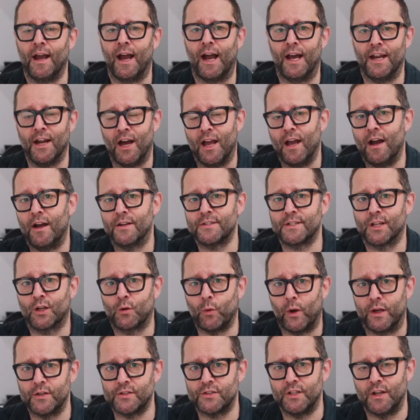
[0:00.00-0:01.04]
And I asked the
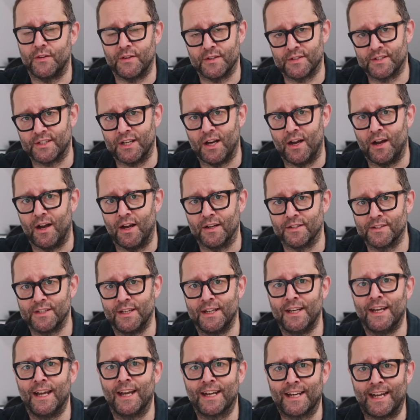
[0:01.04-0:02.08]
question at the start,
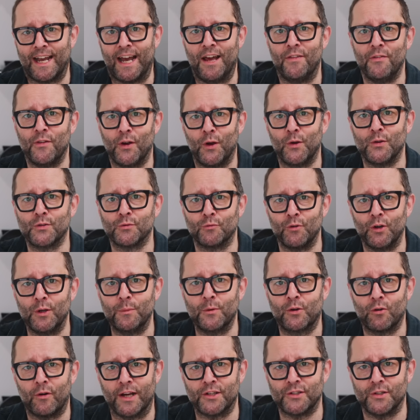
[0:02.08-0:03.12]
can those
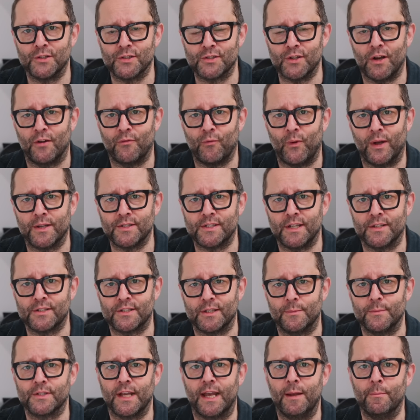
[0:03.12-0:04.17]
room correction software
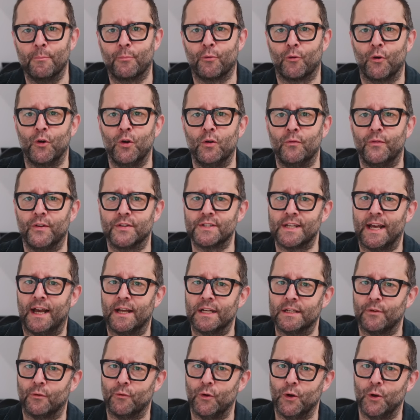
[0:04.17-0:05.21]
systems improve the
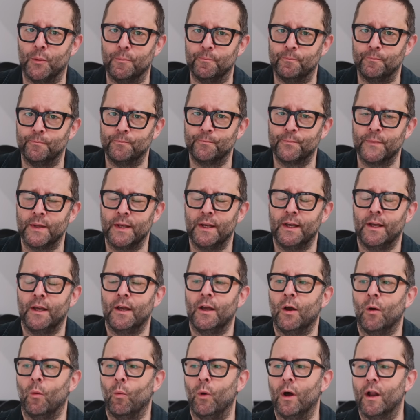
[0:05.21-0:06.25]
sound of a room?
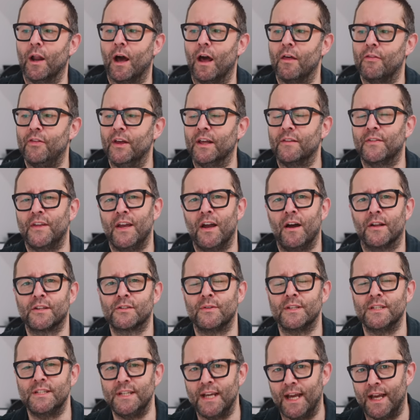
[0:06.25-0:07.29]
Well, I think the answer
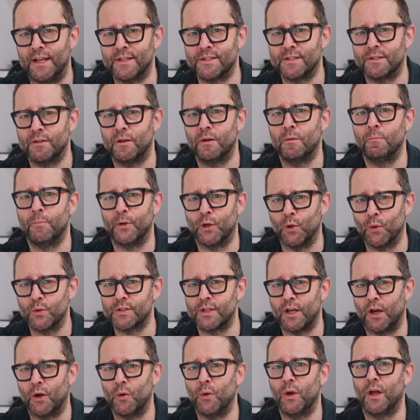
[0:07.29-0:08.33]
is yes, but
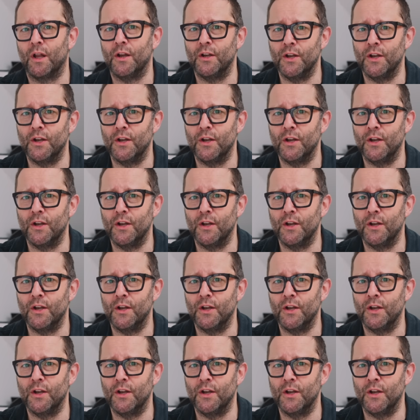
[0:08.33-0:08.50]
also